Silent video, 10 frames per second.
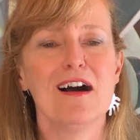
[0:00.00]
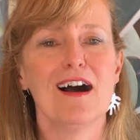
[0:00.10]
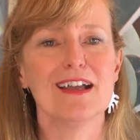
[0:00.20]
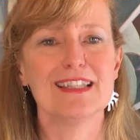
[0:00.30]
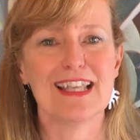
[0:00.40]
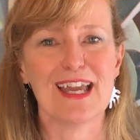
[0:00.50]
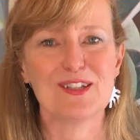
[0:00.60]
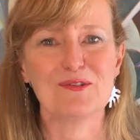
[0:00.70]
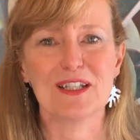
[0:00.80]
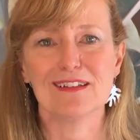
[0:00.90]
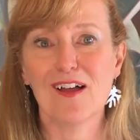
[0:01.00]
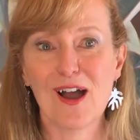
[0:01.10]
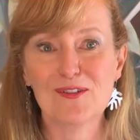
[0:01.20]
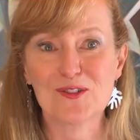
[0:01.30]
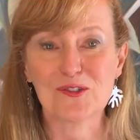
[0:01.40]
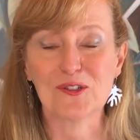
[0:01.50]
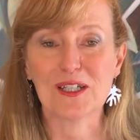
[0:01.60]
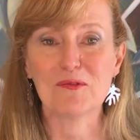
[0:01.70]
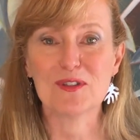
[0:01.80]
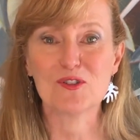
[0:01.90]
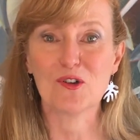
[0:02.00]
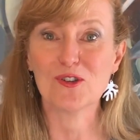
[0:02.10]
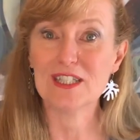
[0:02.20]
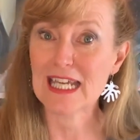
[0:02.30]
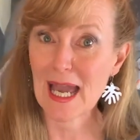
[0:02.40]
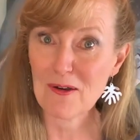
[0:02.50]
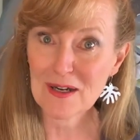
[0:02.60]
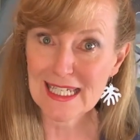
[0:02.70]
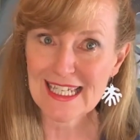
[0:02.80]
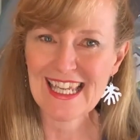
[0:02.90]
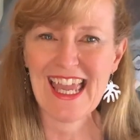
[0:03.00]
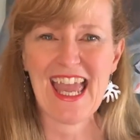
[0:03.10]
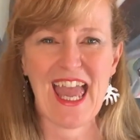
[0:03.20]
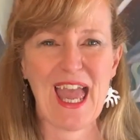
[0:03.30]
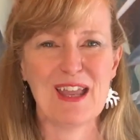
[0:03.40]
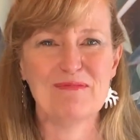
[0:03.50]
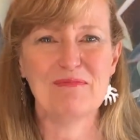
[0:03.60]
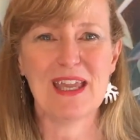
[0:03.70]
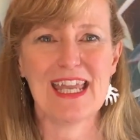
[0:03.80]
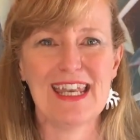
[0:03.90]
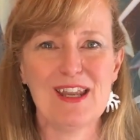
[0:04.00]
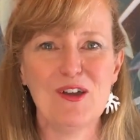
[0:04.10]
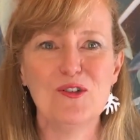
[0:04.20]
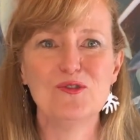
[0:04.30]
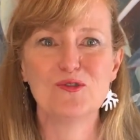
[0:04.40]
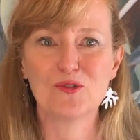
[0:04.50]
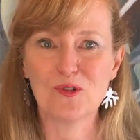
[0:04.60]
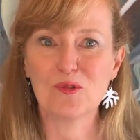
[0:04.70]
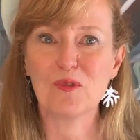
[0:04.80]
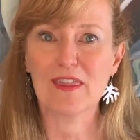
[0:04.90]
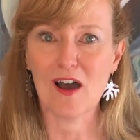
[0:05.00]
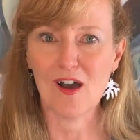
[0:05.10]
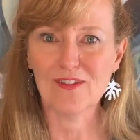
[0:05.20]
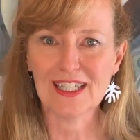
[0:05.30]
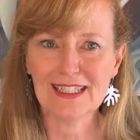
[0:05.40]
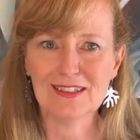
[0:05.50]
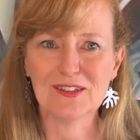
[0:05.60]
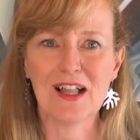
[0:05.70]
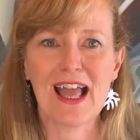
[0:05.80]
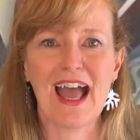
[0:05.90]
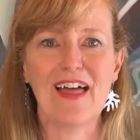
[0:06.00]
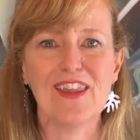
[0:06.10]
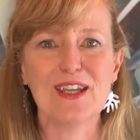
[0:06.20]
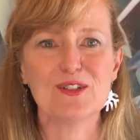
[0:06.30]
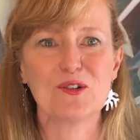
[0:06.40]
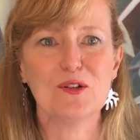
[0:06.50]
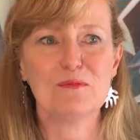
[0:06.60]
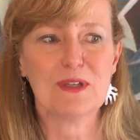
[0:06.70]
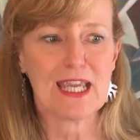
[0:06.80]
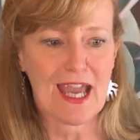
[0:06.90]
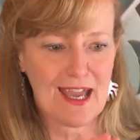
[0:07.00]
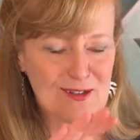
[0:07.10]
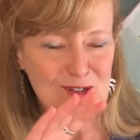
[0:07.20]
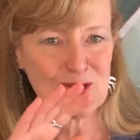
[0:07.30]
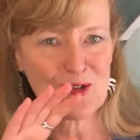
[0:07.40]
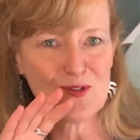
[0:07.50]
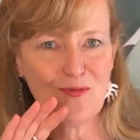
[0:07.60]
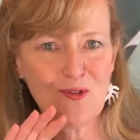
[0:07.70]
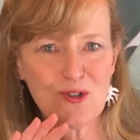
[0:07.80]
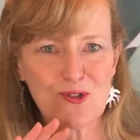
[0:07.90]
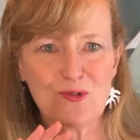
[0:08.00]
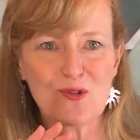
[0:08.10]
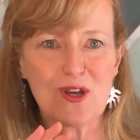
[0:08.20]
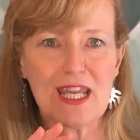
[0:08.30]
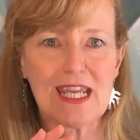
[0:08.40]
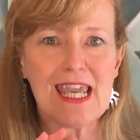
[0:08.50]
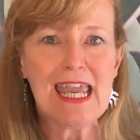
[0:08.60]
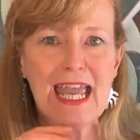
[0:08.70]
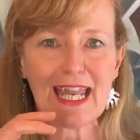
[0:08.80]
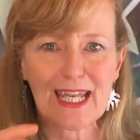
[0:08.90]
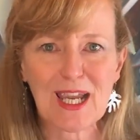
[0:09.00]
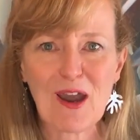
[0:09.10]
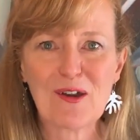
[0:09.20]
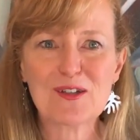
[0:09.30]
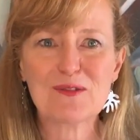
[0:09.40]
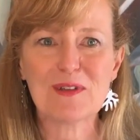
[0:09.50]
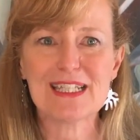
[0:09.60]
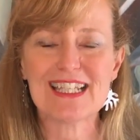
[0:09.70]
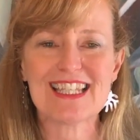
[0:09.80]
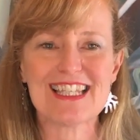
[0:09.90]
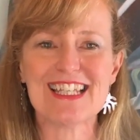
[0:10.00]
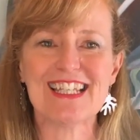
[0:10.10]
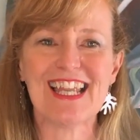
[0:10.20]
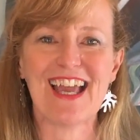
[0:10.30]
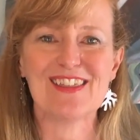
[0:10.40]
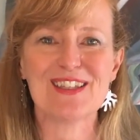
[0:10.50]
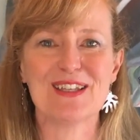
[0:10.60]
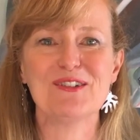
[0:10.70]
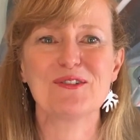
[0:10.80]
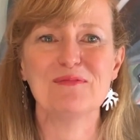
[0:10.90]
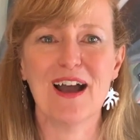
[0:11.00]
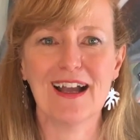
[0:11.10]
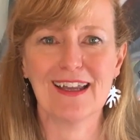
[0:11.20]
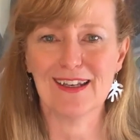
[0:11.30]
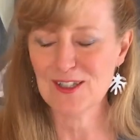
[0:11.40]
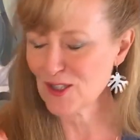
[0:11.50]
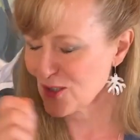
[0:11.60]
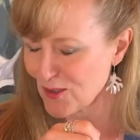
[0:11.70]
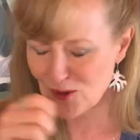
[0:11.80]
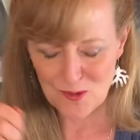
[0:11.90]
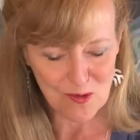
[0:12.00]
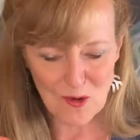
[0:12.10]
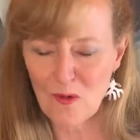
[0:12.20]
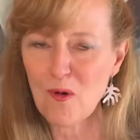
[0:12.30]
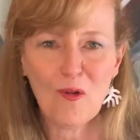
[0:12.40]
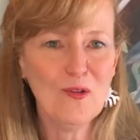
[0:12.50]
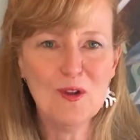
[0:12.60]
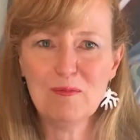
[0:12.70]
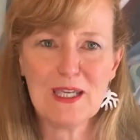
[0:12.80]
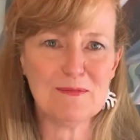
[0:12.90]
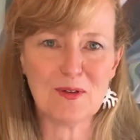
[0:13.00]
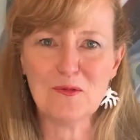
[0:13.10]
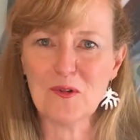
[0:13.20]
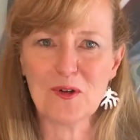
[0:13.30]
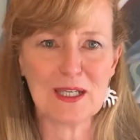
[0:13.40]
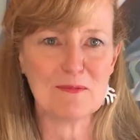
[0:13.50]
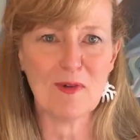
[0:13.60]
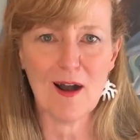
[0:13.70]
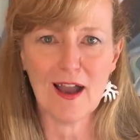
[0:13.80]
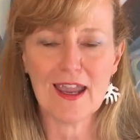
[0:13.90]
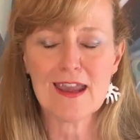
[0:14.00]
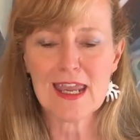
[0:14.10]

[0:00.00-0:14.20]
I sat doing life drawing with John Dowie and men who'd drawn with Ivor Hill, and they taught me how to do the foreshortening and encouraged me to sit at the Central Market and just draw all the people walking by